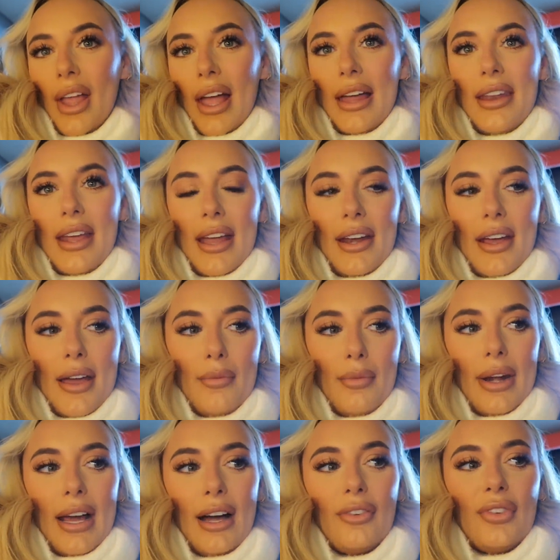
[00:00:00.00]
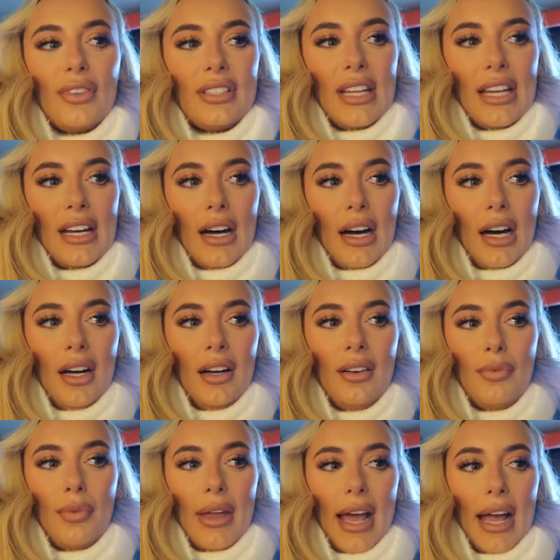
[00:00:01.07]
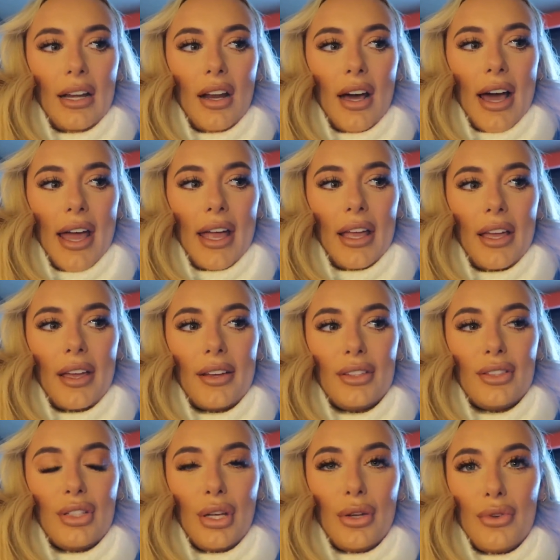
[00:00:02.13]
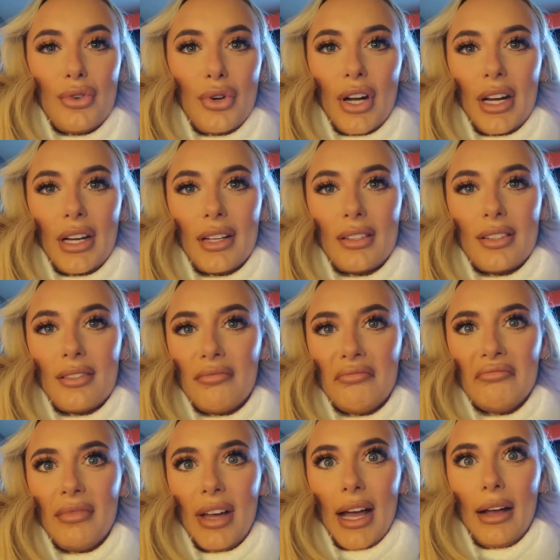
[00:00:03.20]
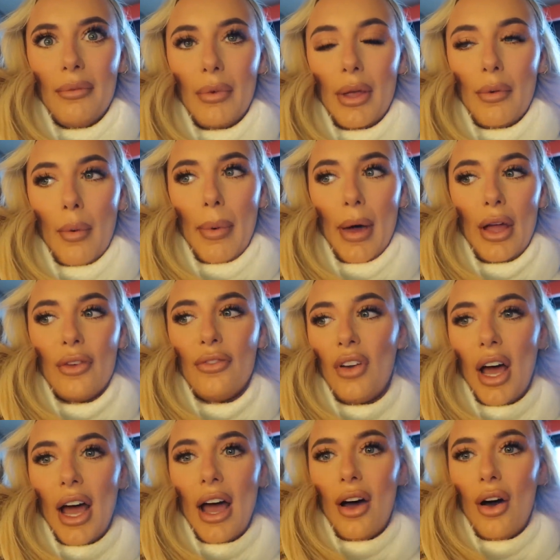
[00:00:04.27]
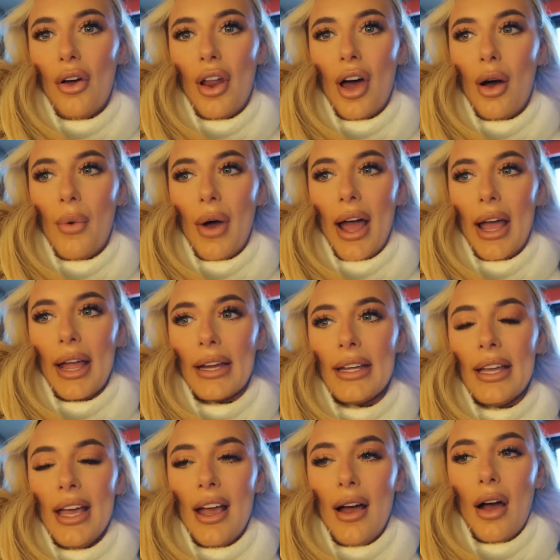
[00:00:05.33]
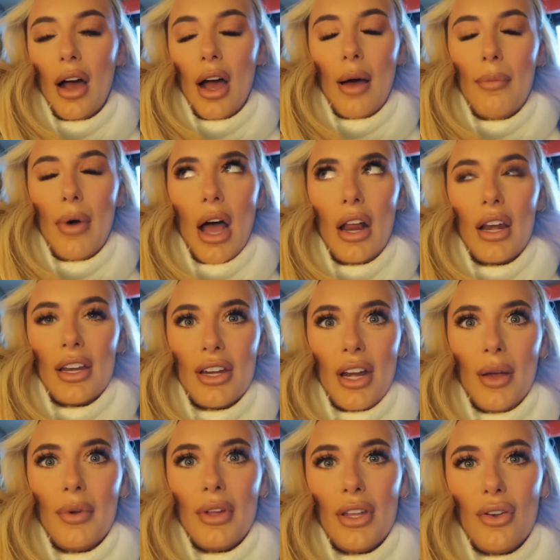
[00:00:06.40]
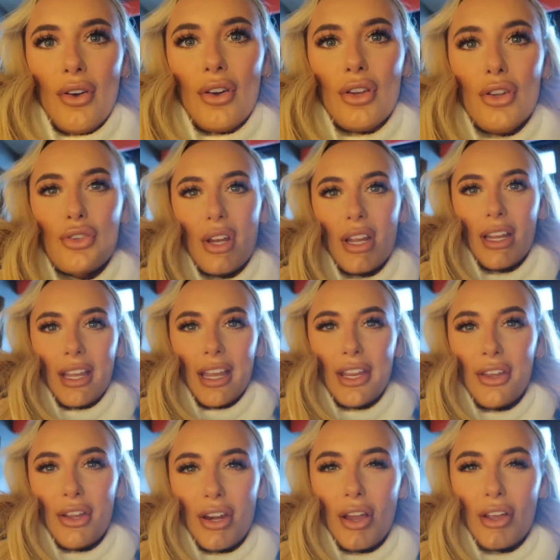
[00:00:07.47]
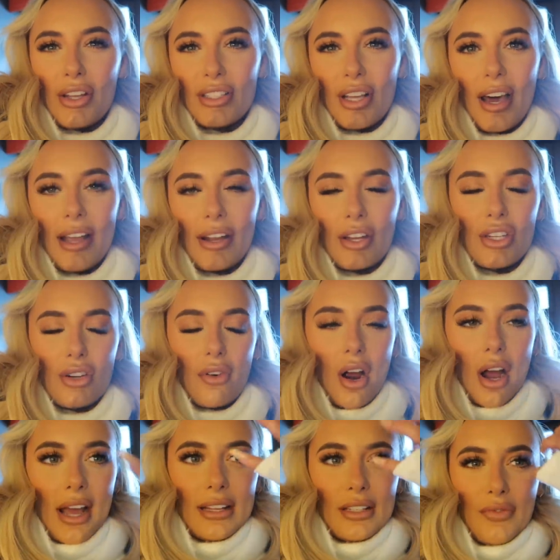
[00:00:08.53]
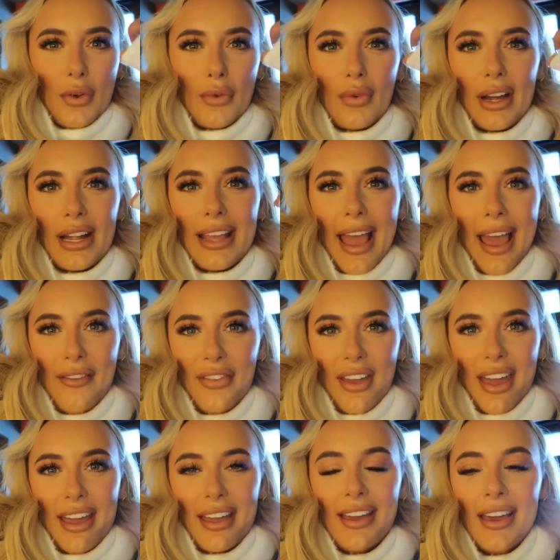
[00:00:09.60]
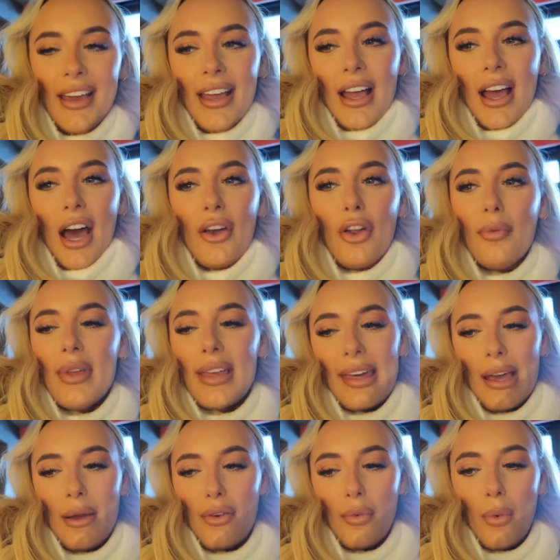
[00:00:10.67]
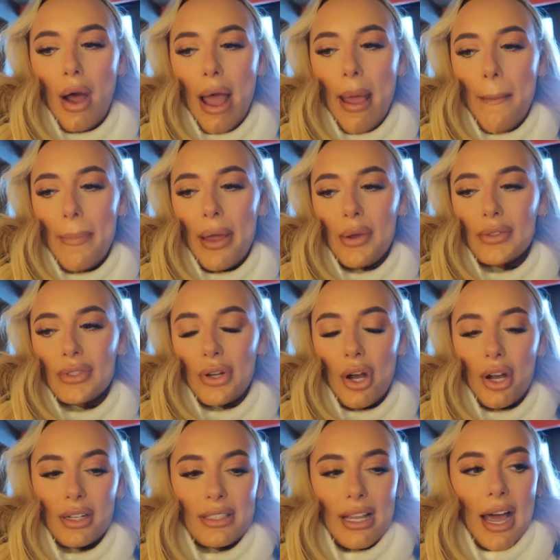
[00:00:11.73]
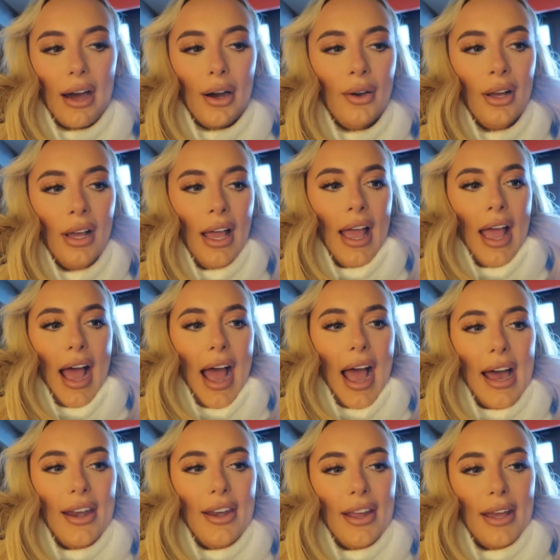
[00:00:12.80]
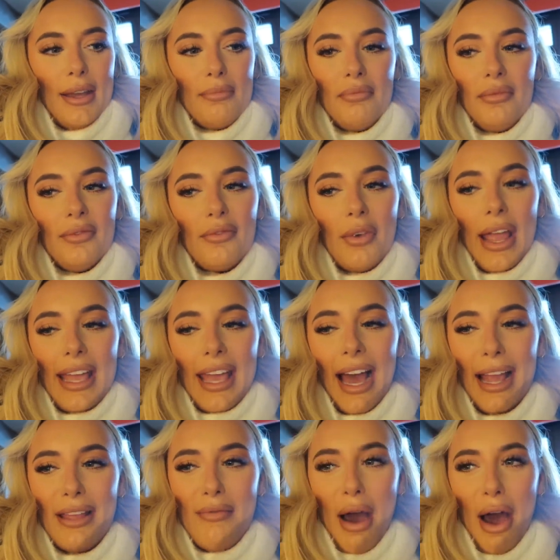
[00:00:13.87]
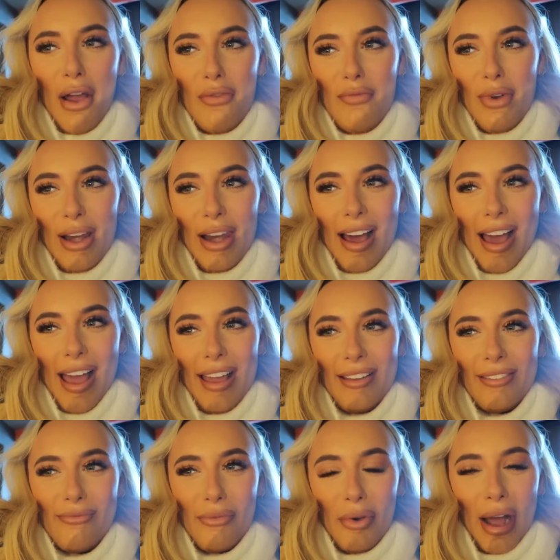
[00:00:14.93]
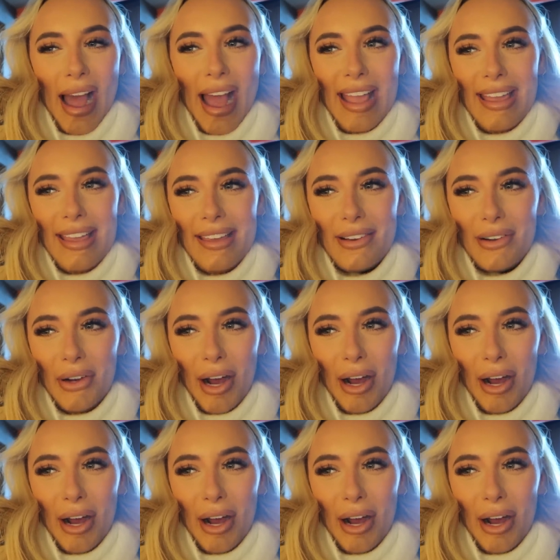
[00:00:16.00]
And then went out for dinner. We had like two drinks and we were both like on our way. You know when you drink and you know you're tired because your eyes feel really heavy? I normally get that with wine, but it was a cocktail. And we came home at like, what, 8 or 7:30?